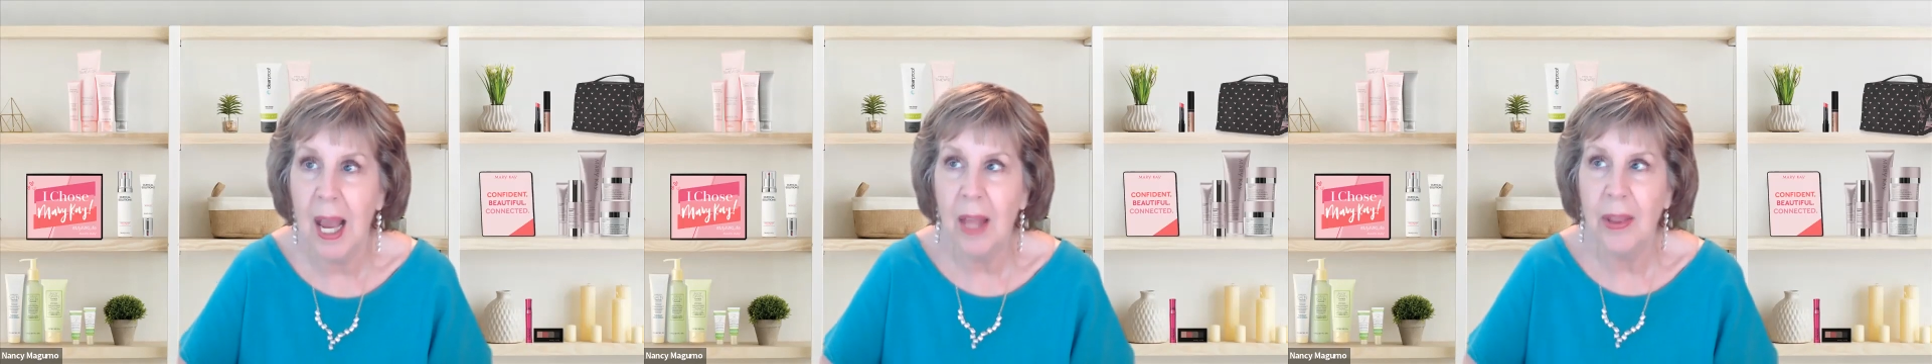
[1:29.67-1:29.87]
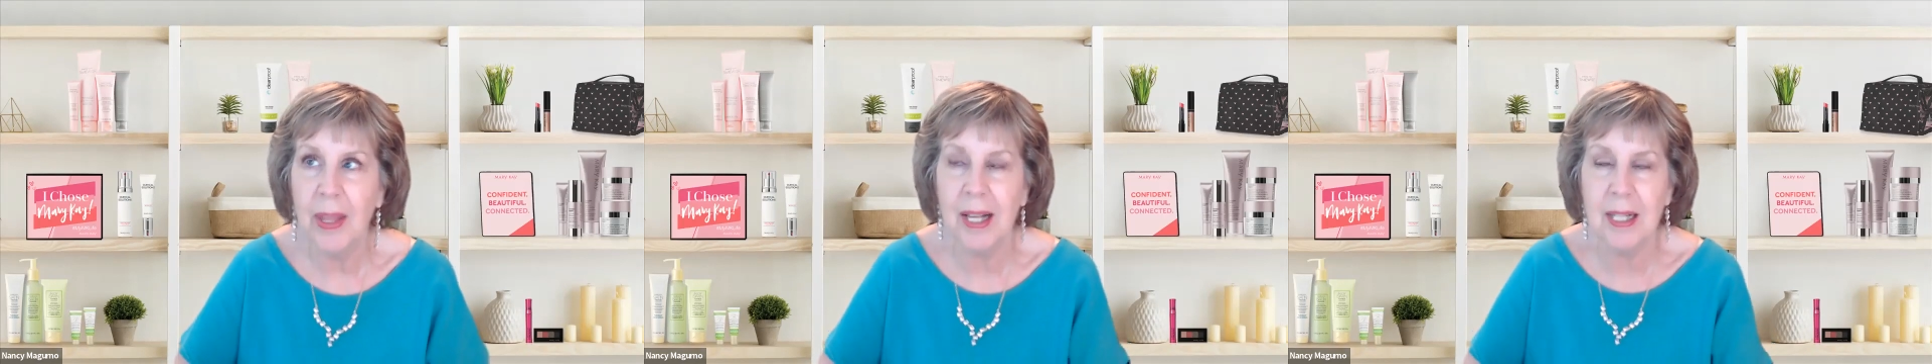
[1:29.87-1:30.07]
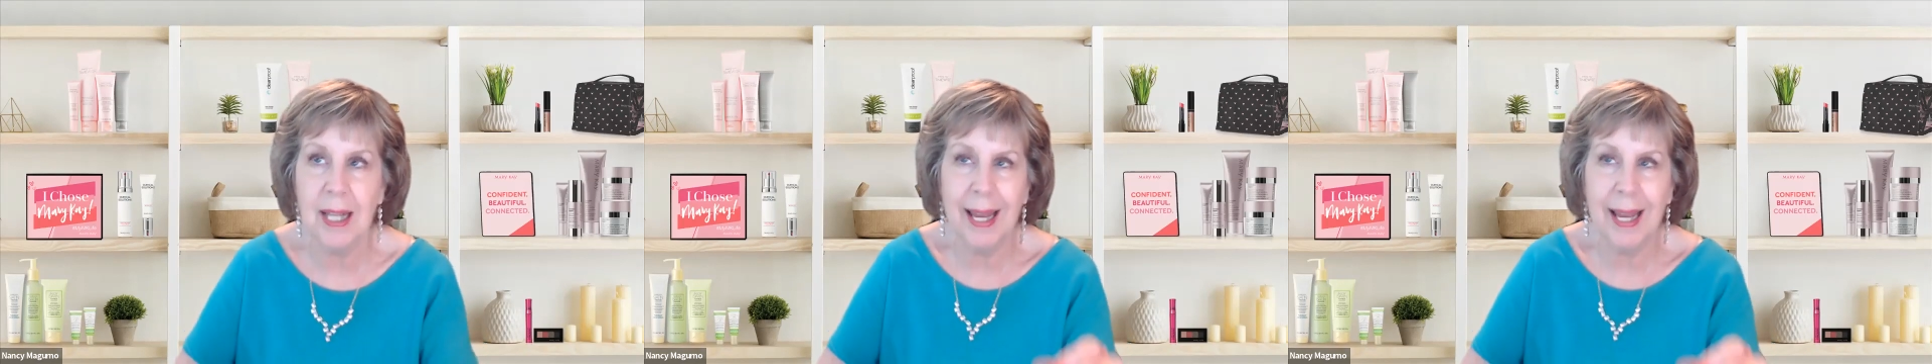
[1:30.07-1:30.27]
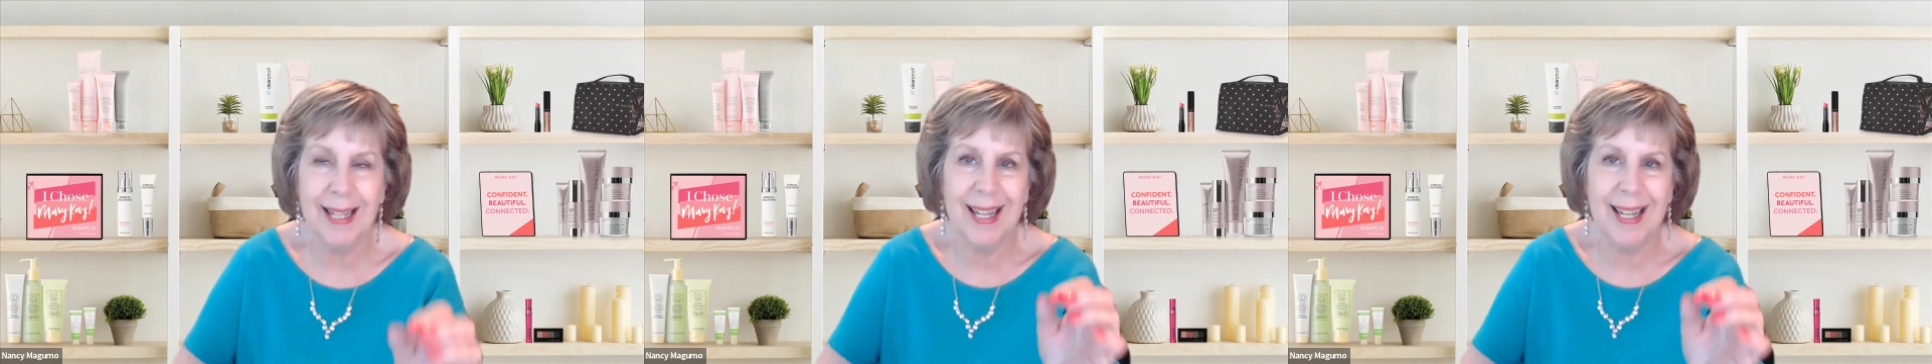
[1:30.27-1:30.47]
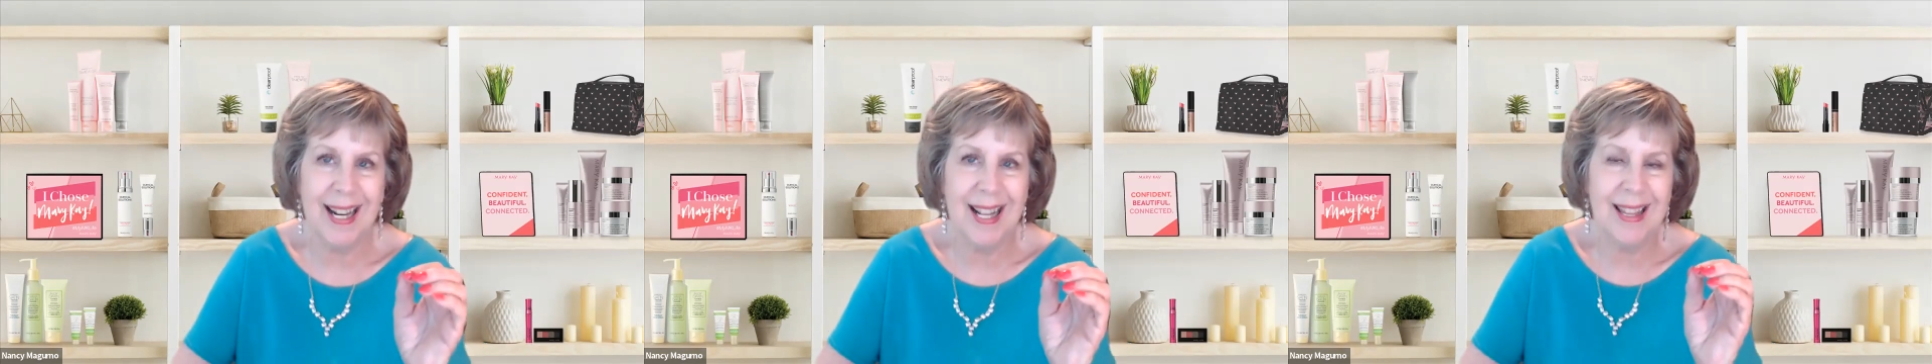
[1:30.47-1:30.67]
That's like
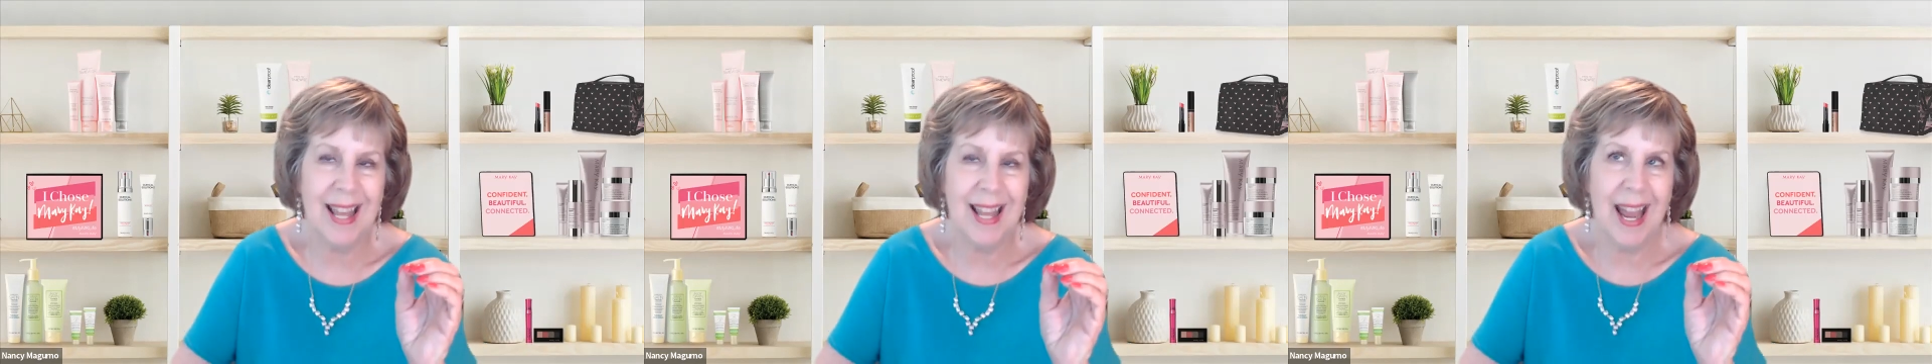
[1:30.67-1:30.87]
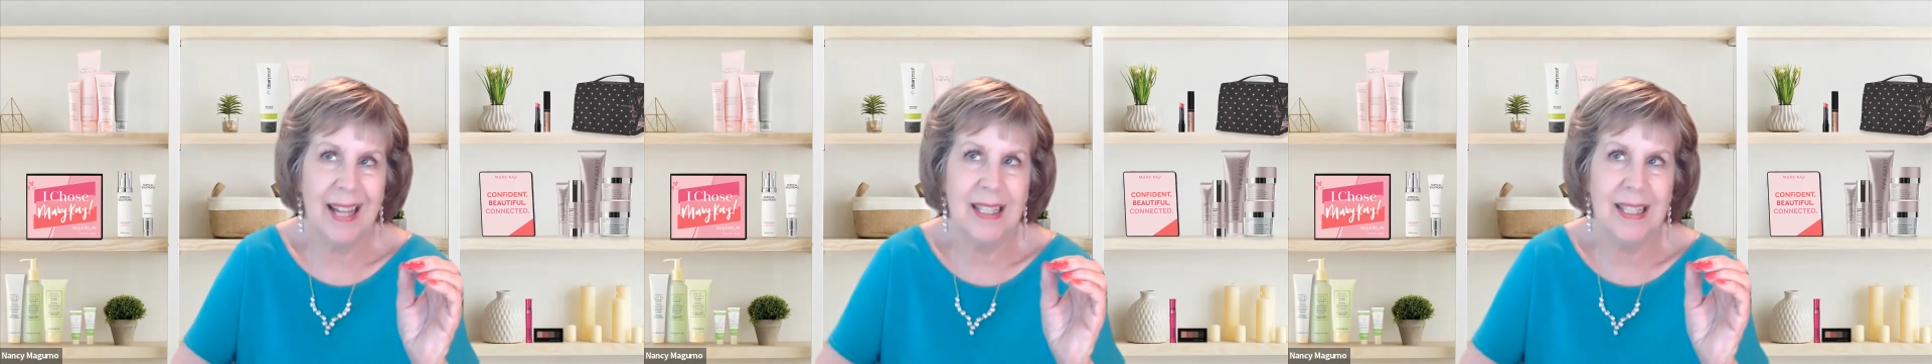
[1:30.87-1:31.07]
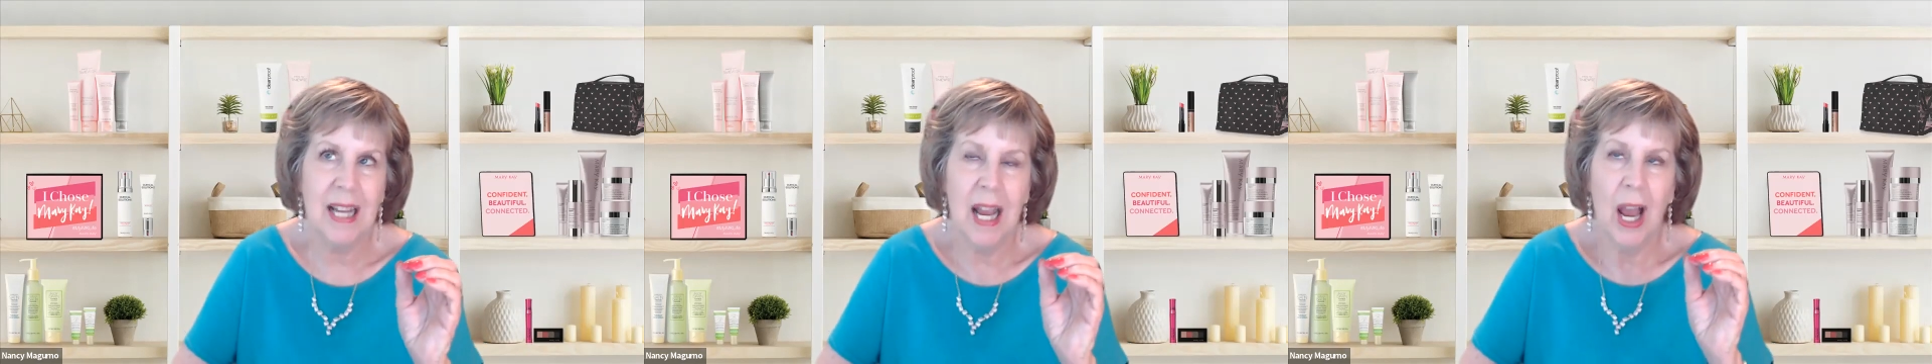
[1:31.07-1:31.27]
getting that